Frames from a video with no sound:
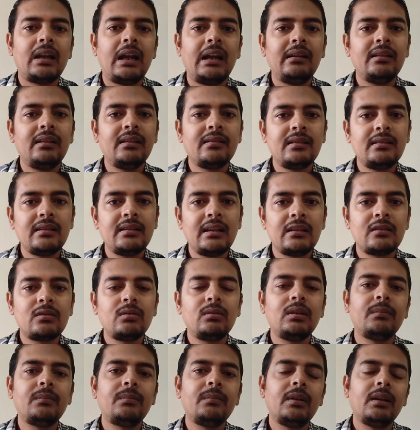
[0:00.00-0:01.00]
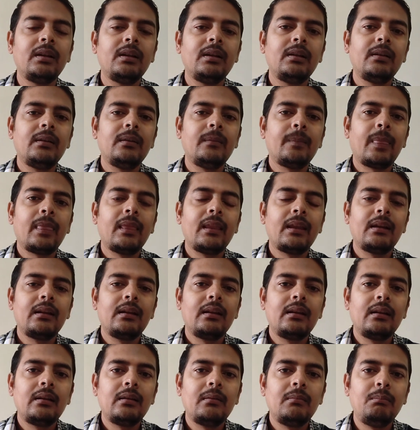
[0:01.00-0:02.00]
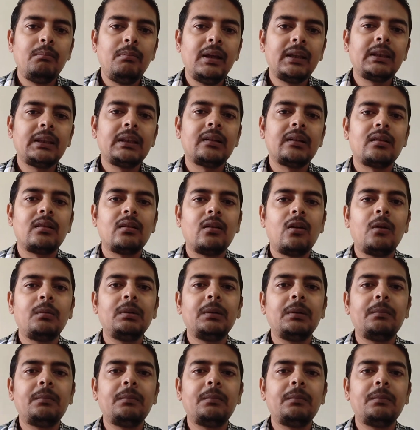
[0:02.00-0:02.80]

and this is also the method of